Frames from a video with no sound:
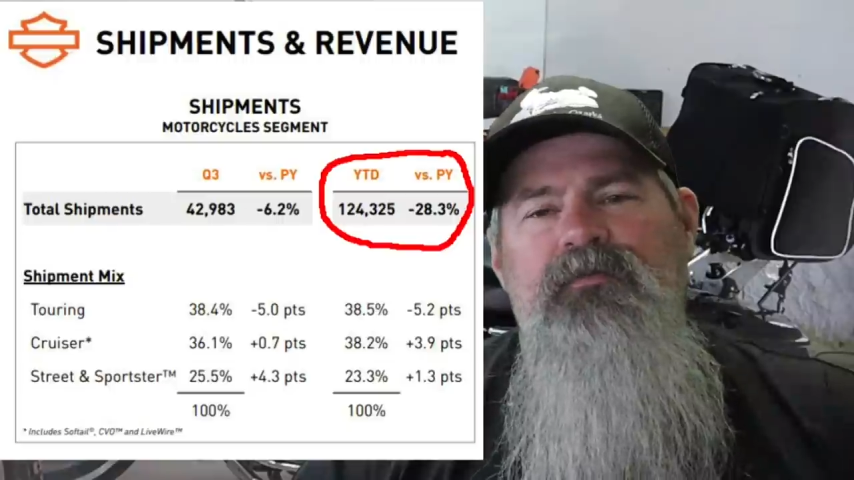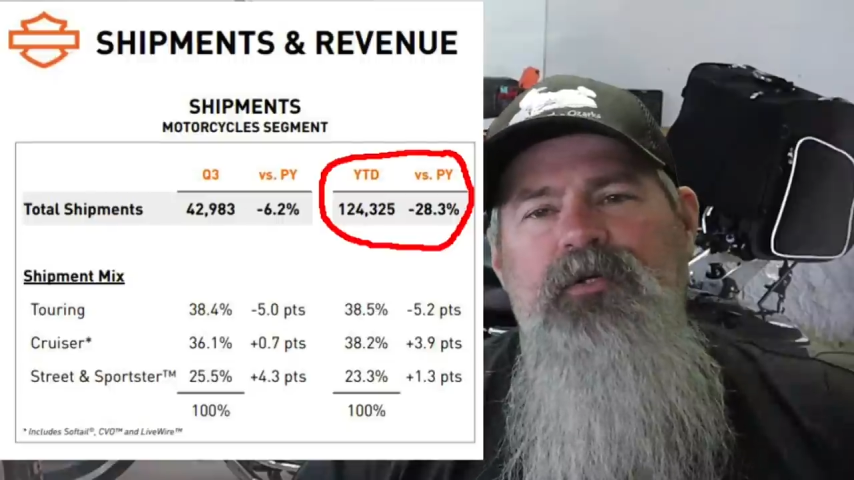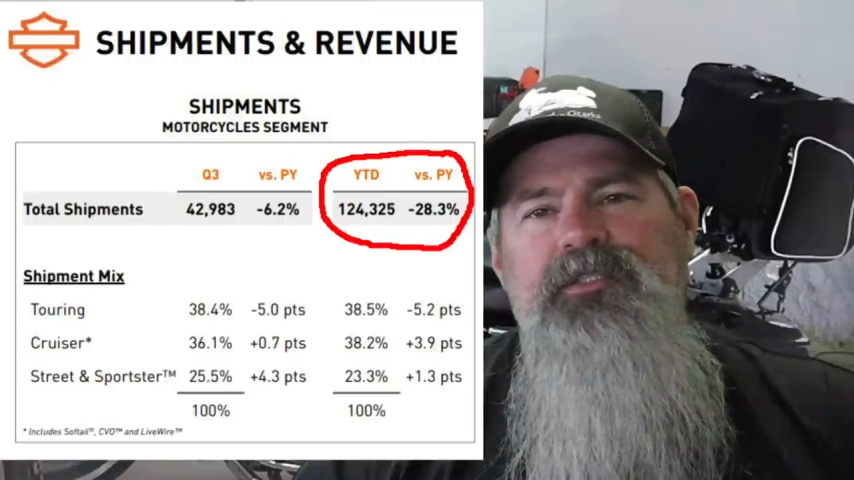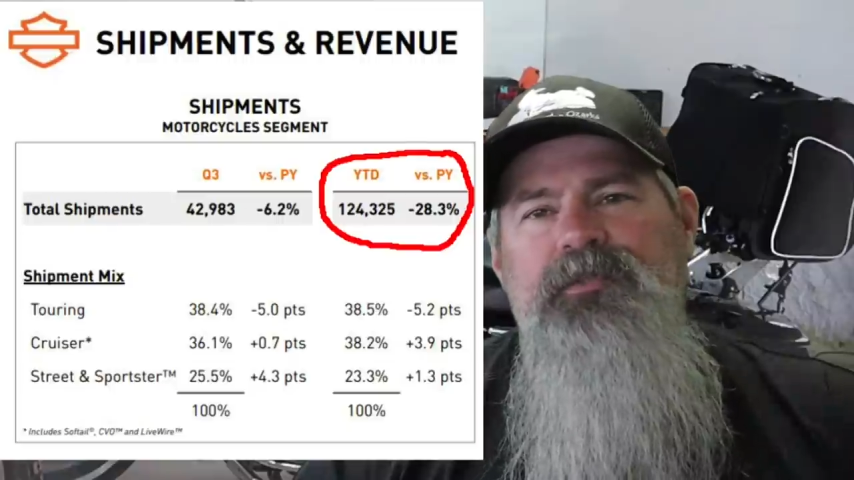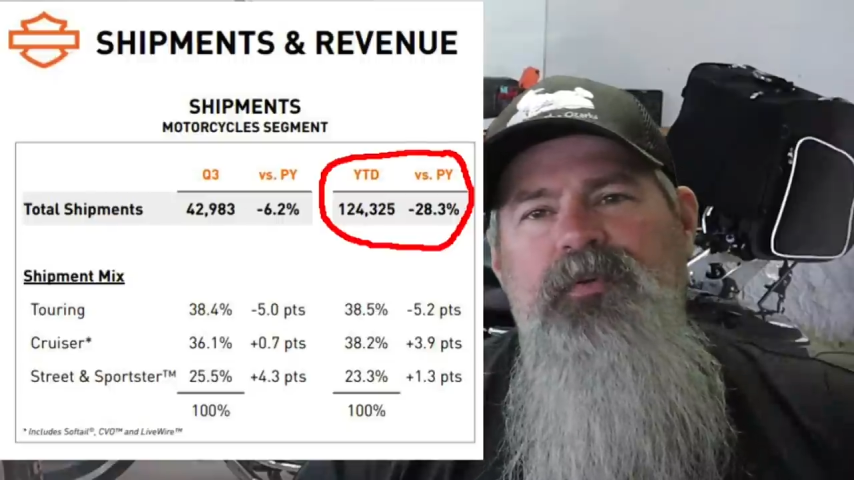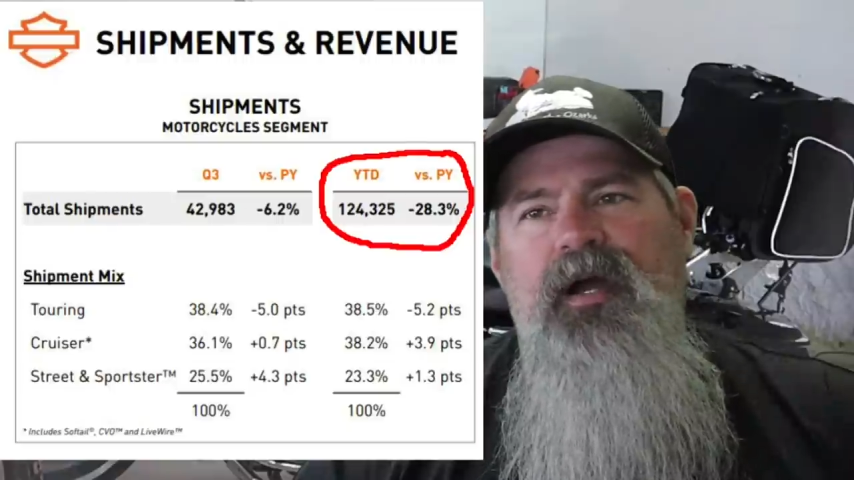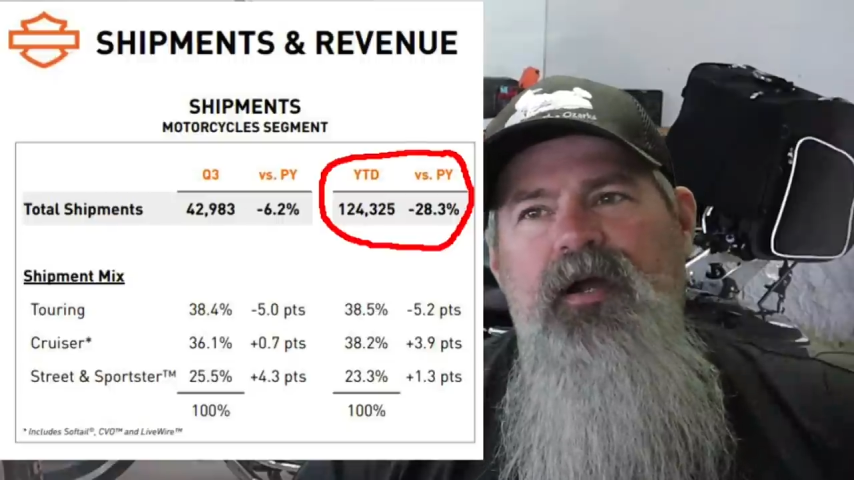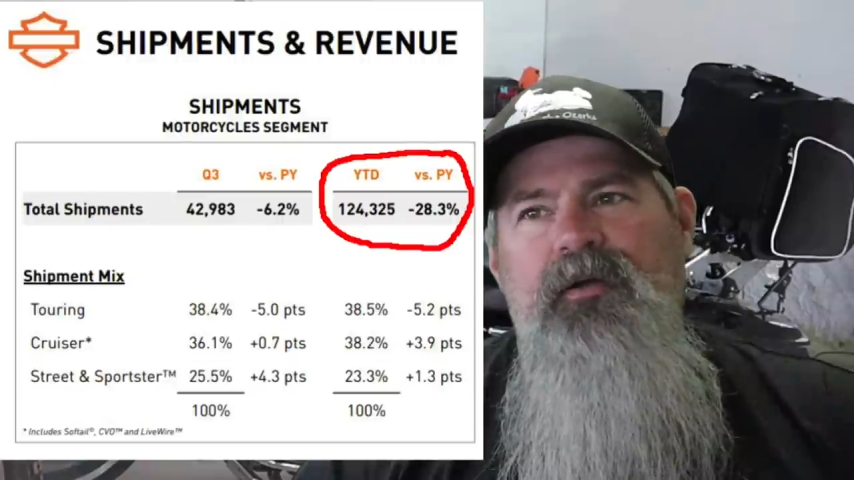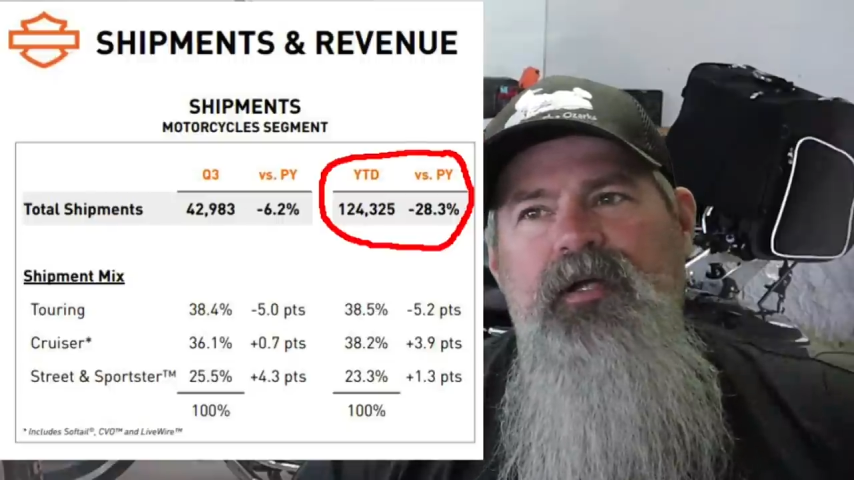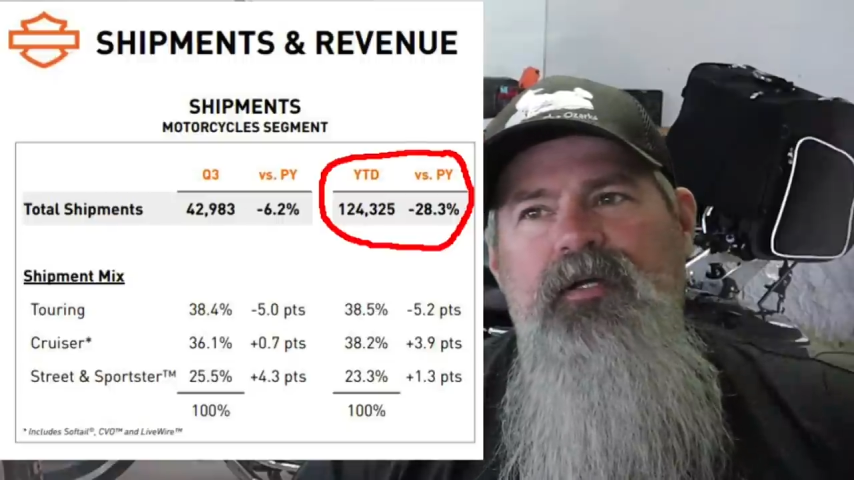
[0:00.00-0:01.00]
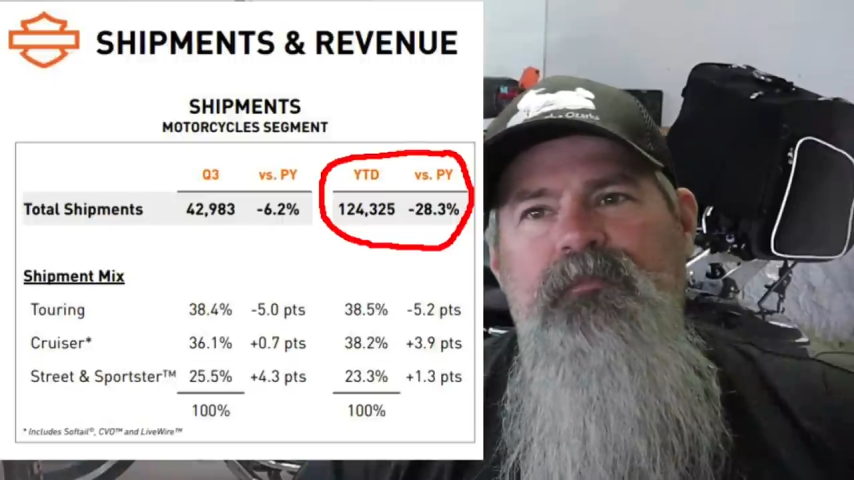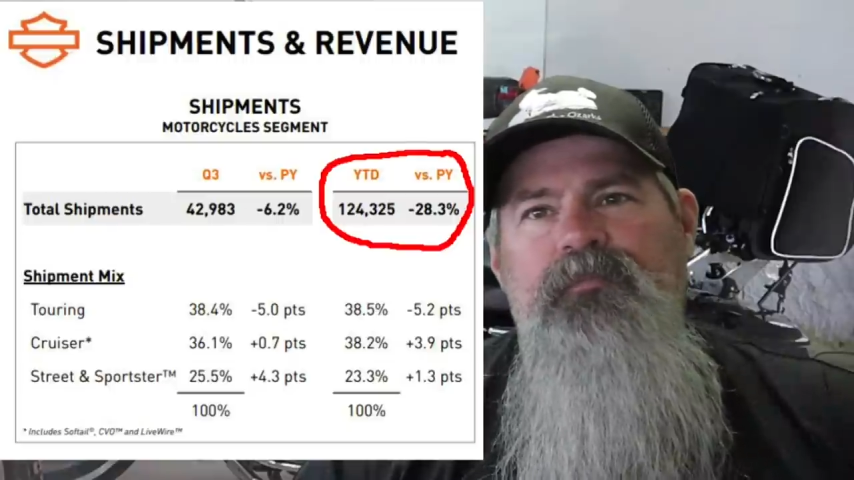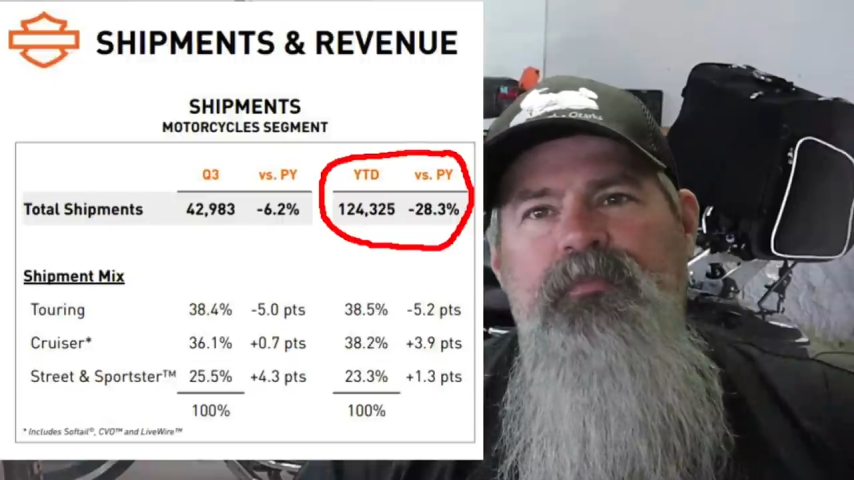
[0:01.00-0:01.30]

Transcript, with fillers: versus prior year.